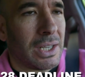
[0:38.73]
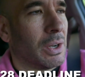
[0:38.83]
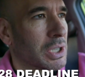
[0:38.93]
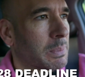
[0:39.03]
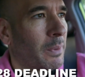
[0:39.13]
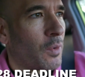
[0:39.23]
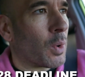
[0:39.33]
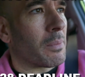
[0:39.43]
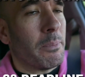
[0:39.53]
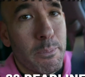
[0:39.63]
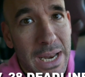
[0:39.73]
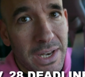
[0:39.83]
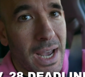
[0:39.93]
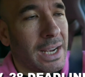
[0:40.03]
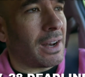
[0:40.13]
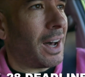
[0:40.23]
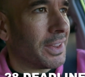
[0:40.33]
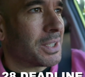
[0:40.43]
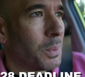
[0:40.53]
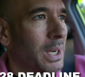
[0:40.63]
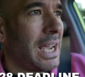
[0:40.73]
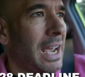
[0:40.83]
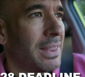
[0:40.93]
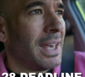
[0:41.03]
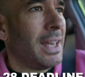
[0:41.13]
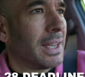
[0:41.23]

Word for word: you know, just before midnight on the 28th.